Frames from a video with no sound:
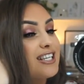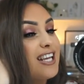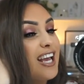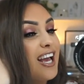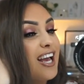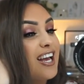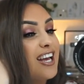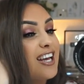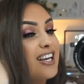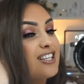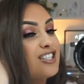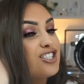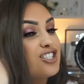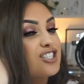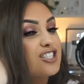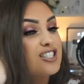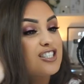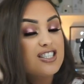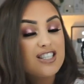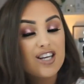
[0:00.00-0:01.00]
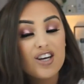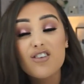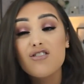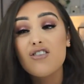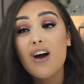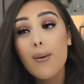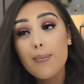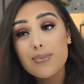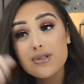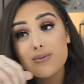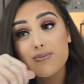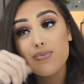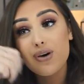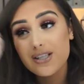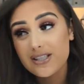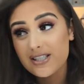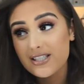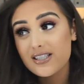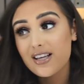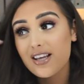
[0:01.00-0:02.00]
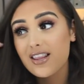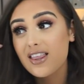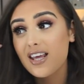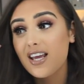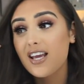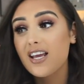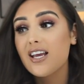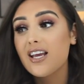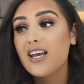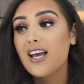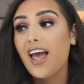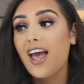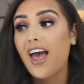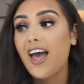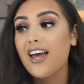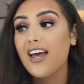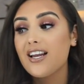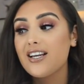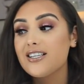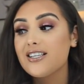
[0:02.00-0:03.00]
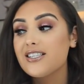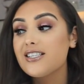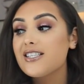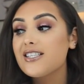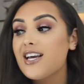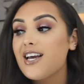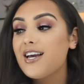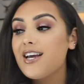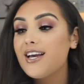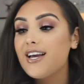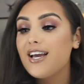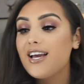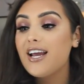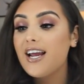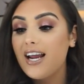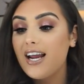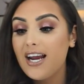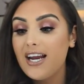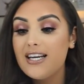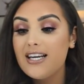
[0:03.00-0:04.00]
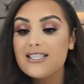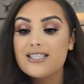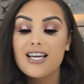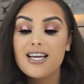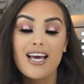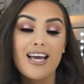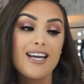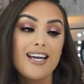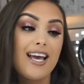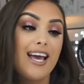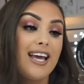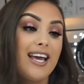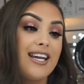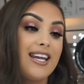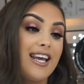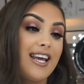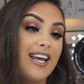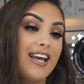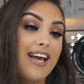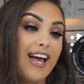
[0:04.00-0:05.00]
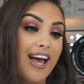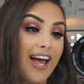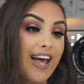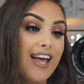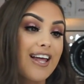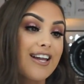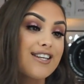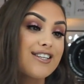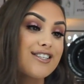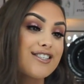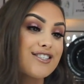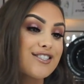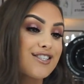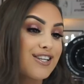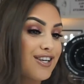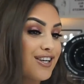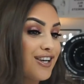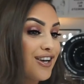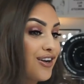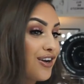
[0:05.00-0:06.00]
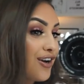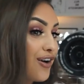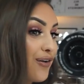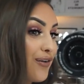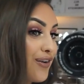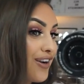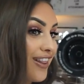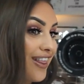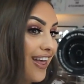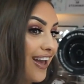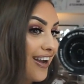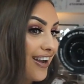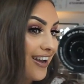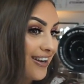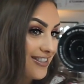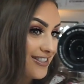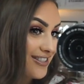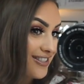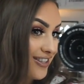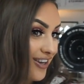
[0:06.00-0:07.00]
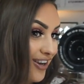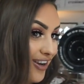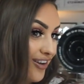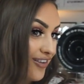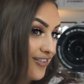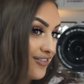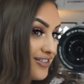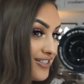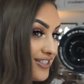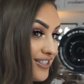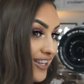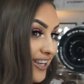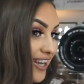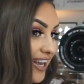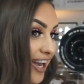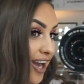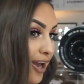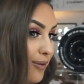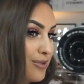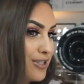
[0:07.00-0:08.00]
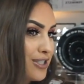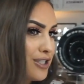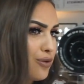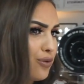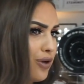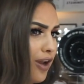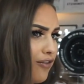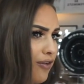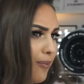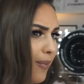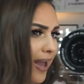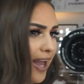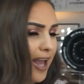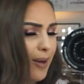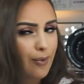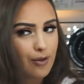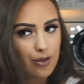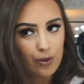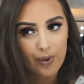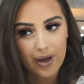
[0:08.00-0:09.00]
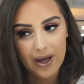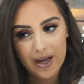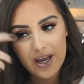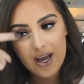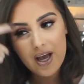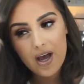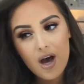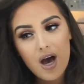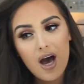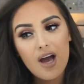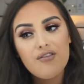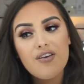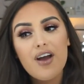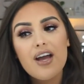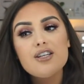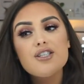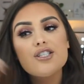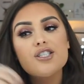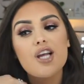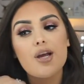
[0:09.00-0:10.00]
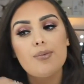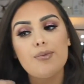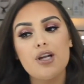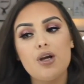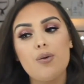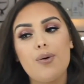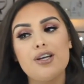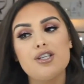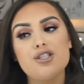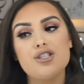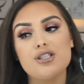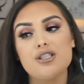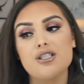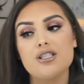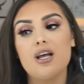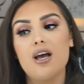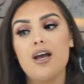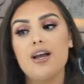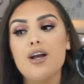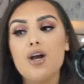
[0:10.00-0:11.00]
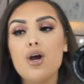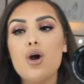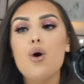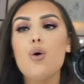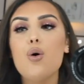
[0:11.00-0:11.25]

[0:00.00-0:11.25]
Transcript: yeah, just wrap some presents, I think, and eat and edit and all of that kind of stuff. So yeah, I'm still loving my hair, by the way. I've had so many questions like,